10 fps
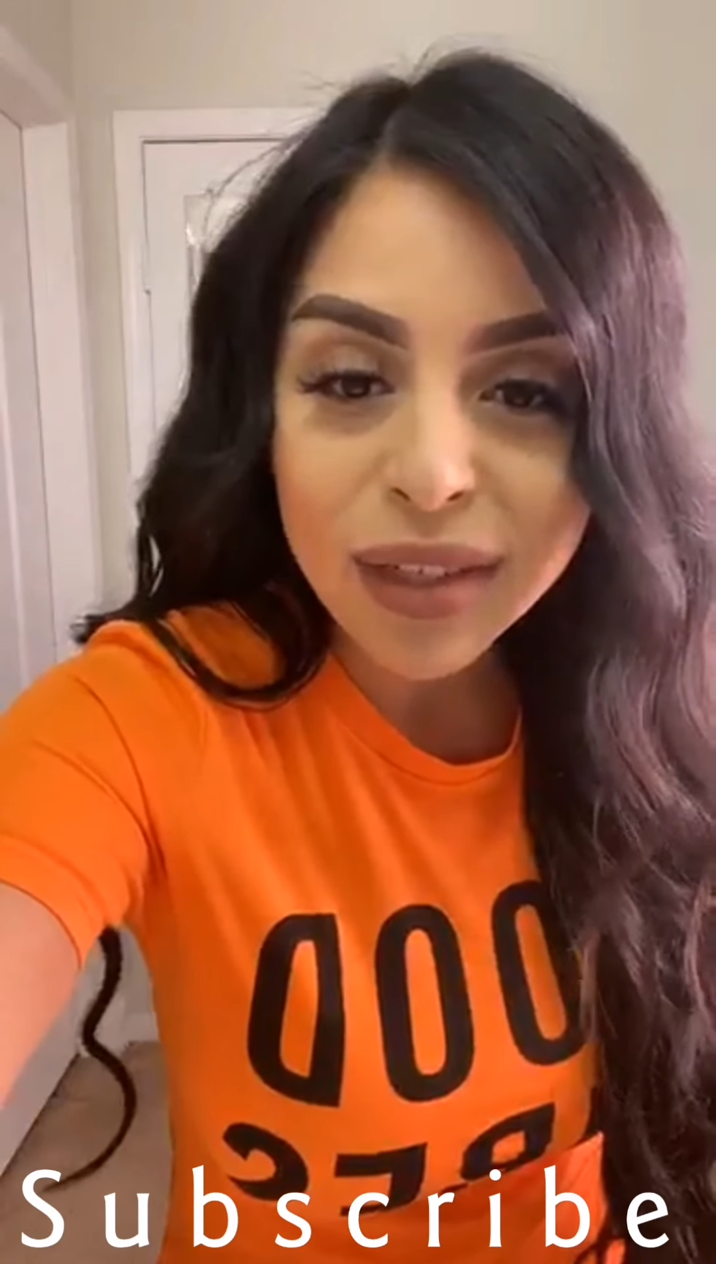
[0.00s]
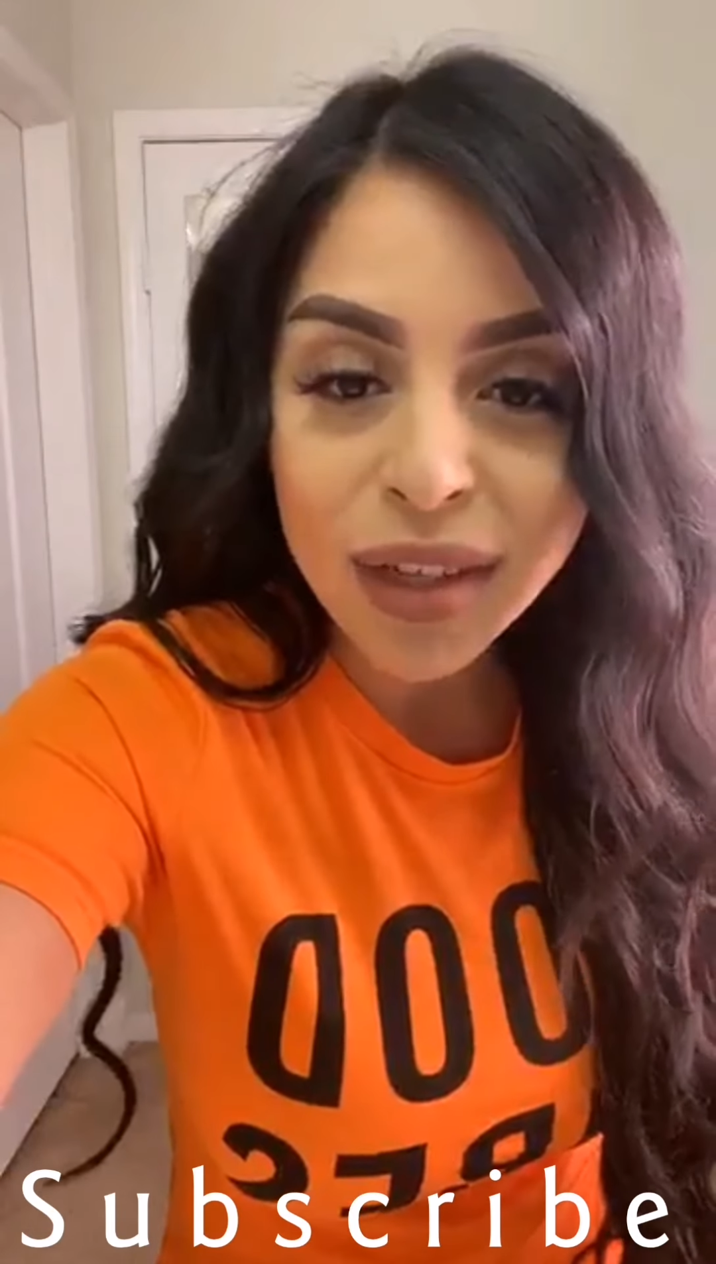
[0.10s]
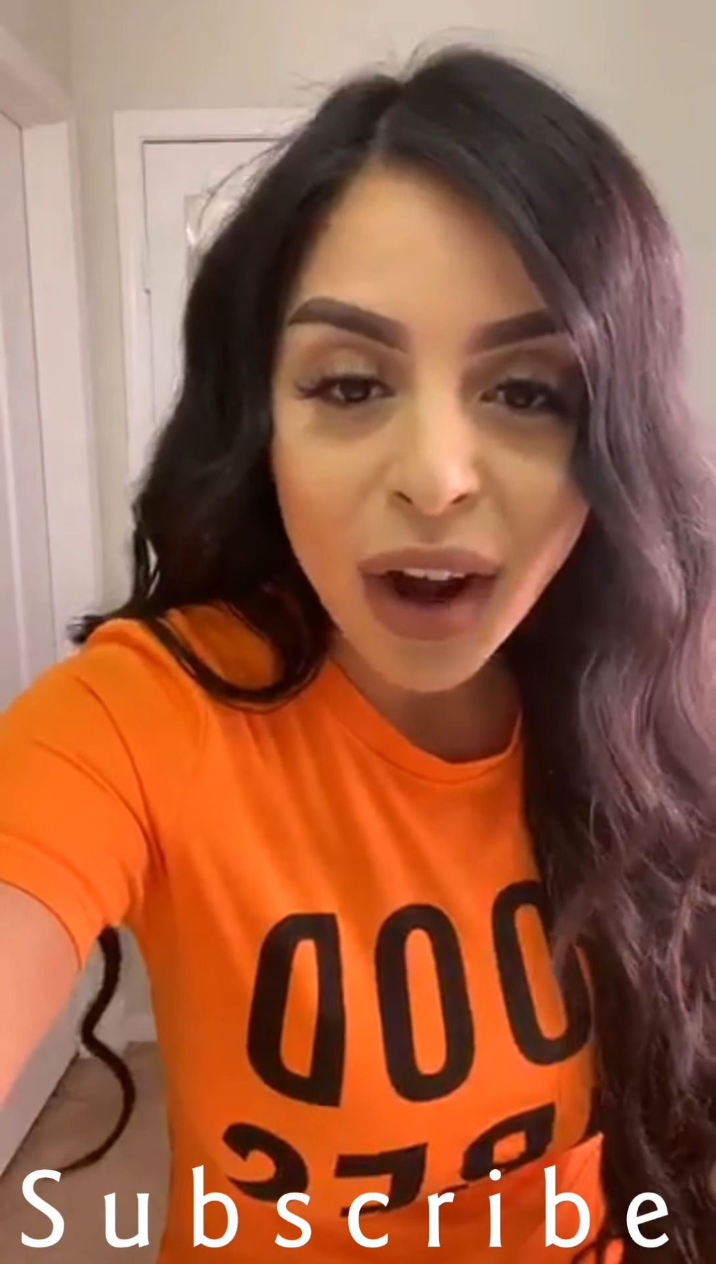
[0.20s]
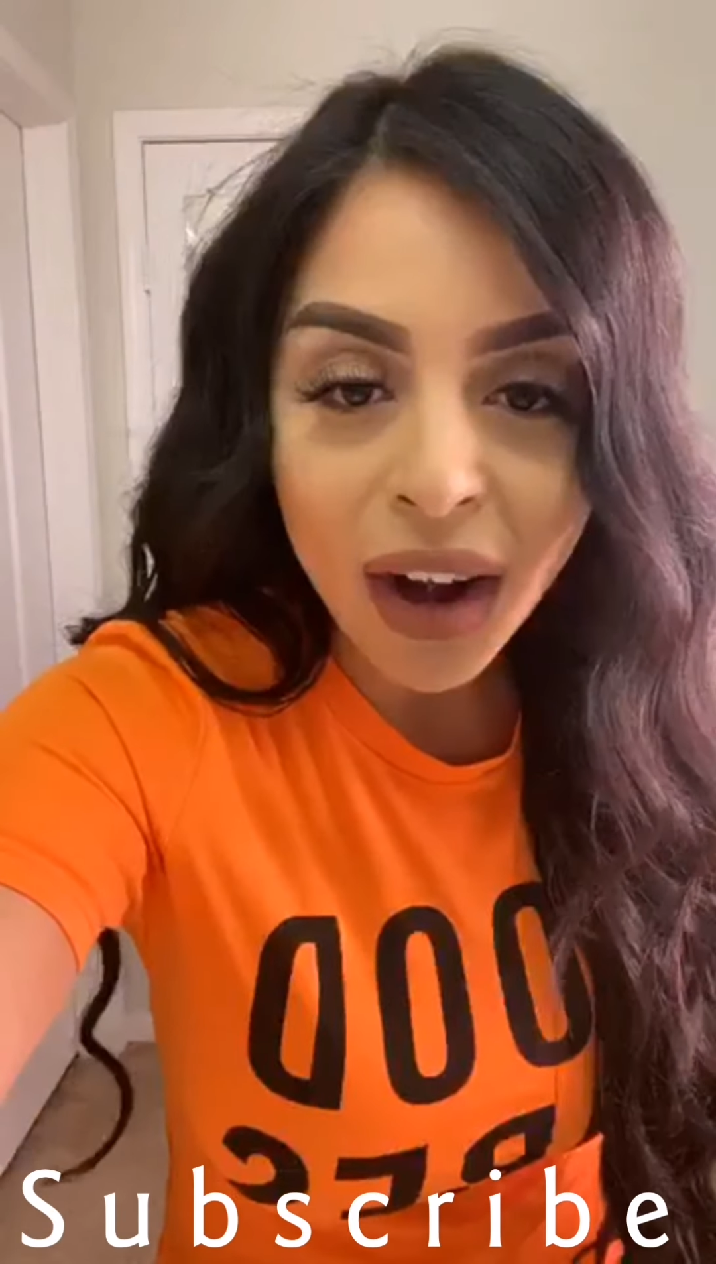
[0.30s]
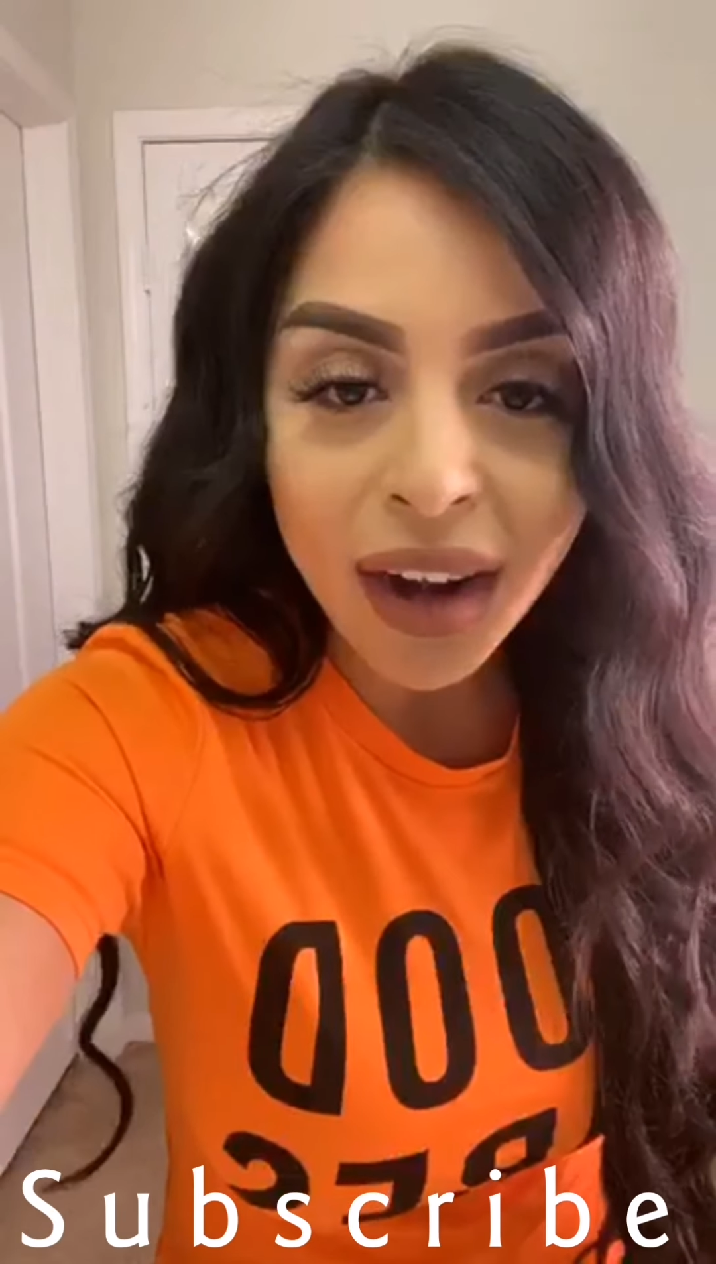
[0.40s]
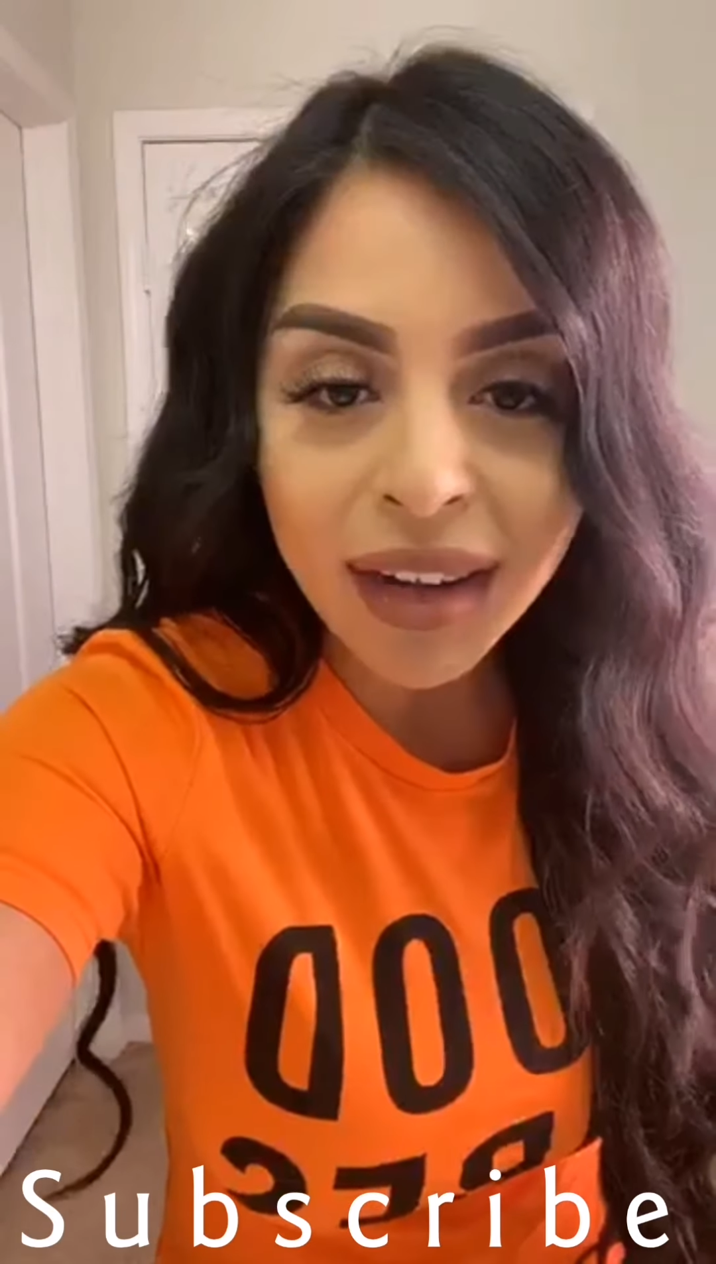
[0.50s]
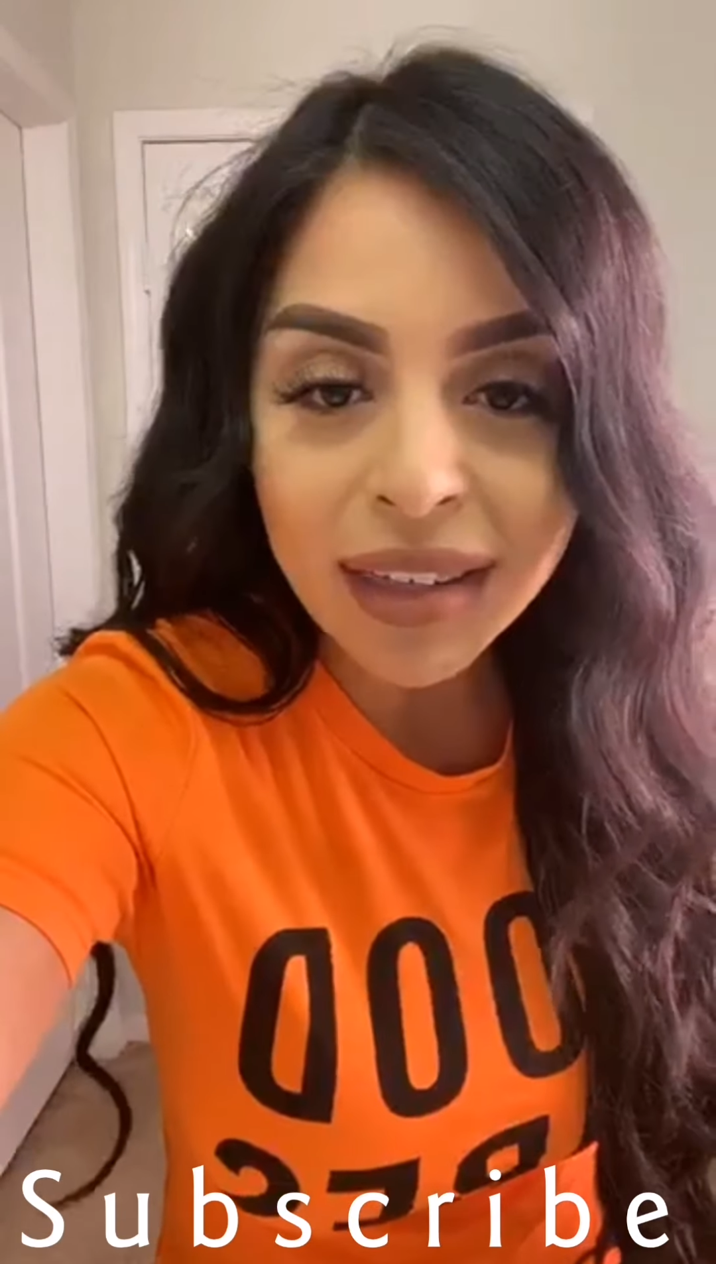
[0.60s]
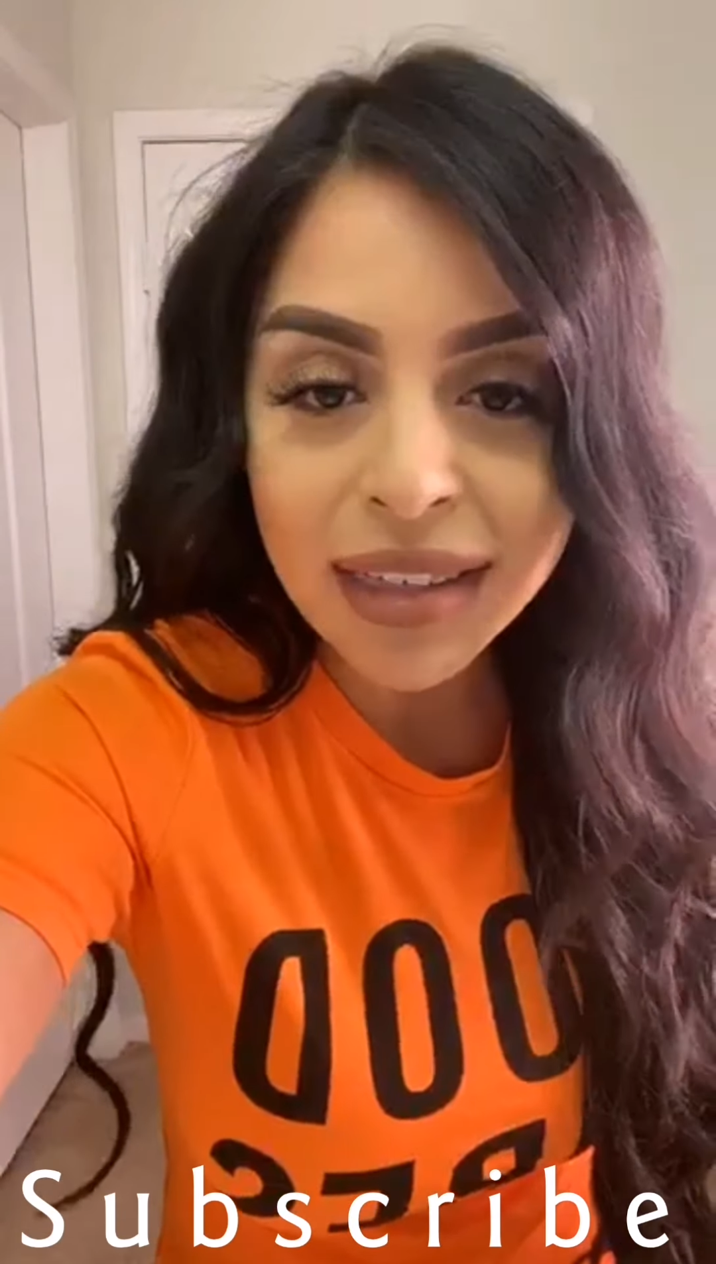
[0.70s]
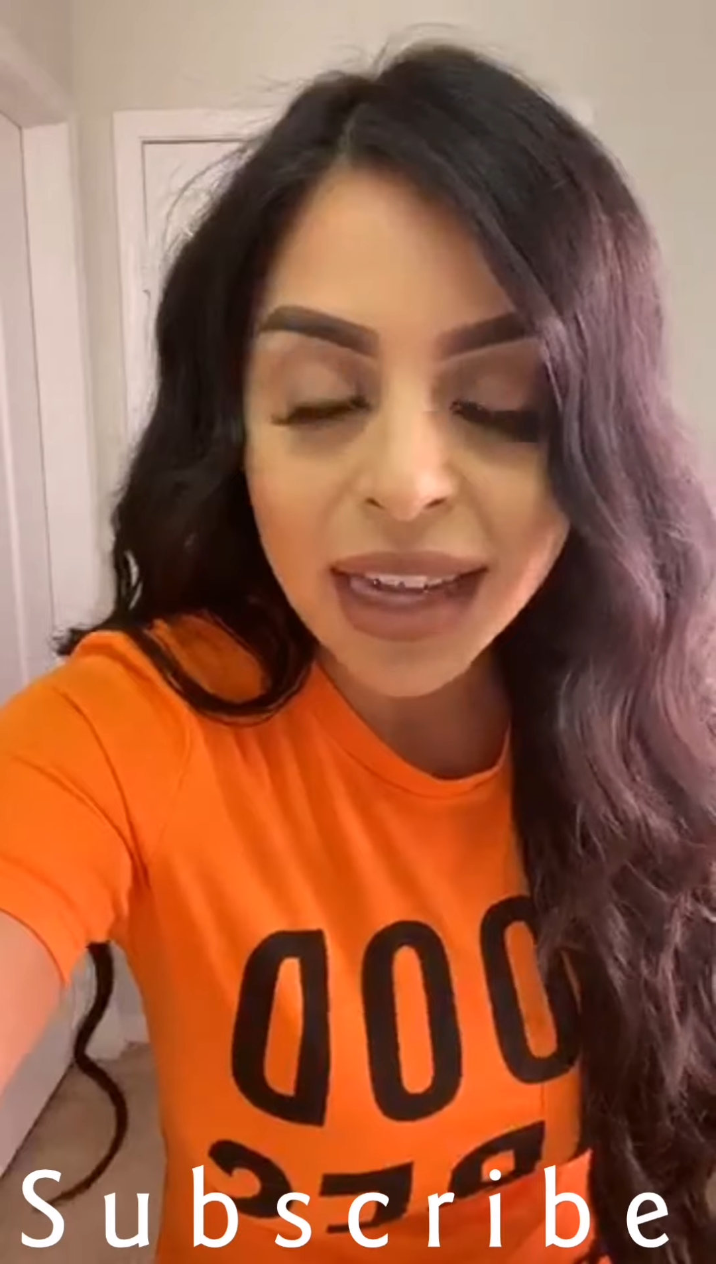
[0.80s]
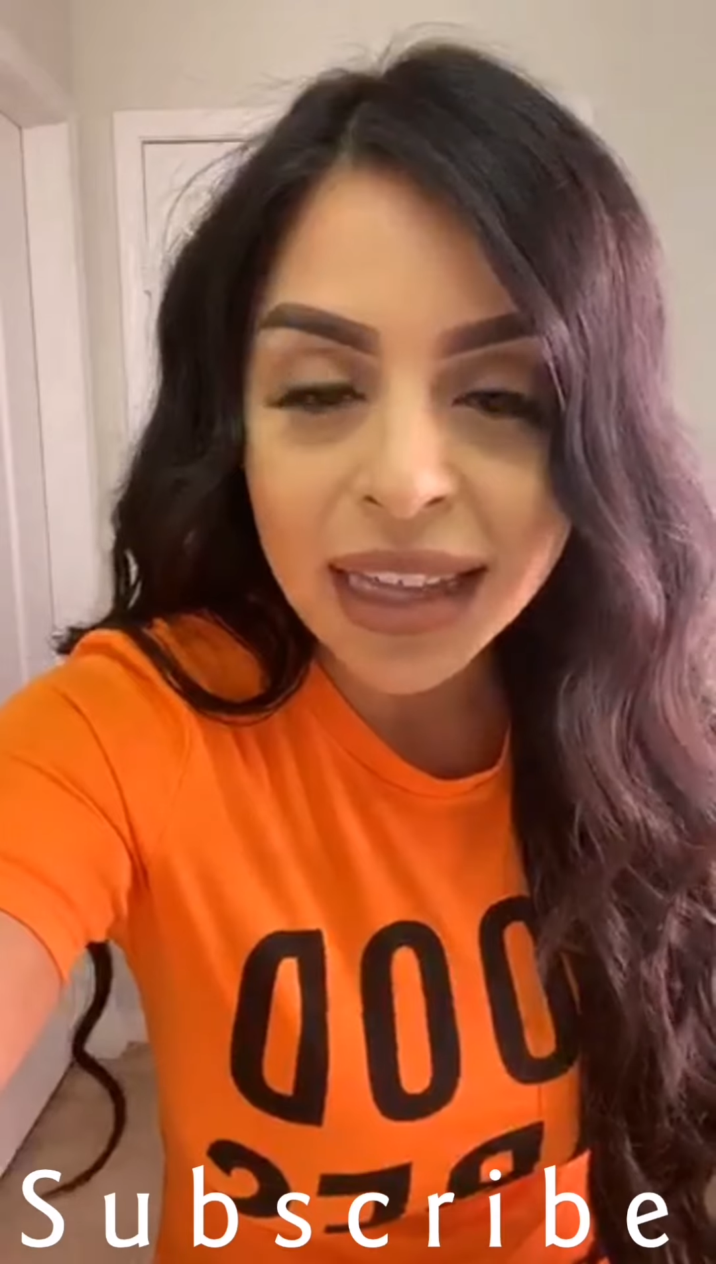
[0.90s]

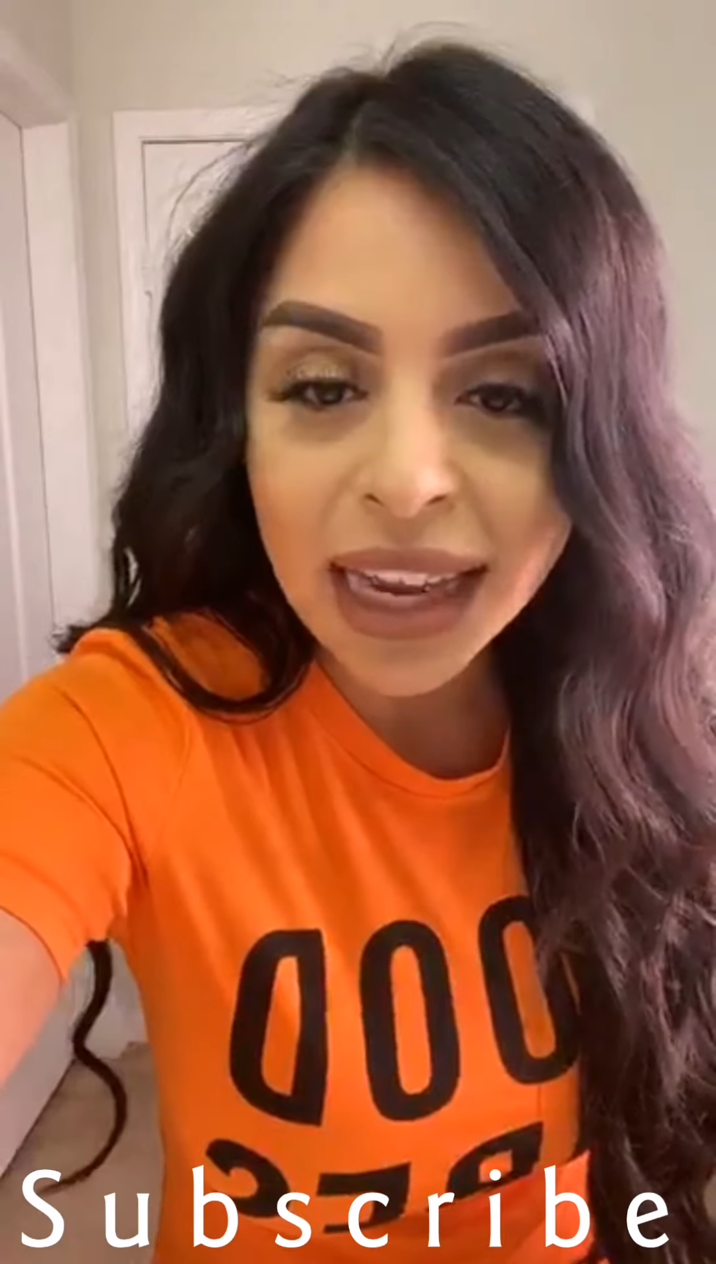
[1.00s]
stars.